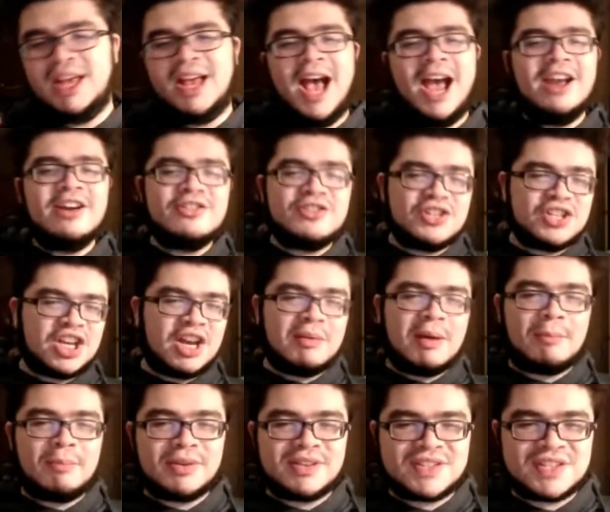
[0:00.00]
I usually come
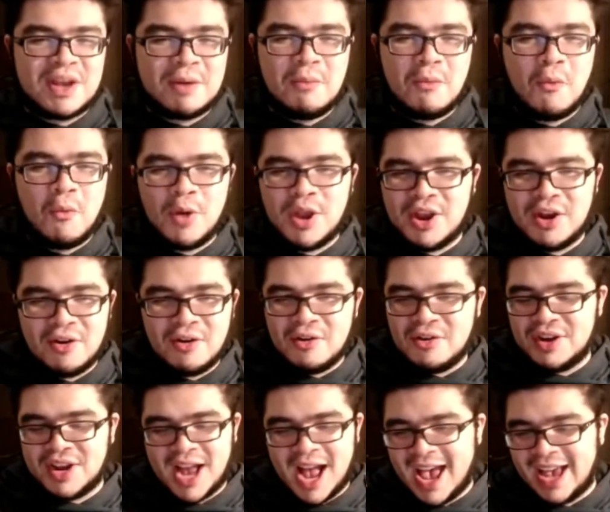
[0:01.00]
up with some
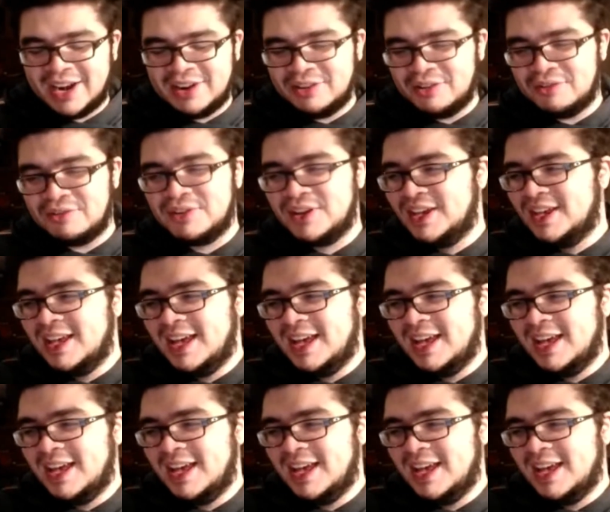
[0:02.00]
weird kind of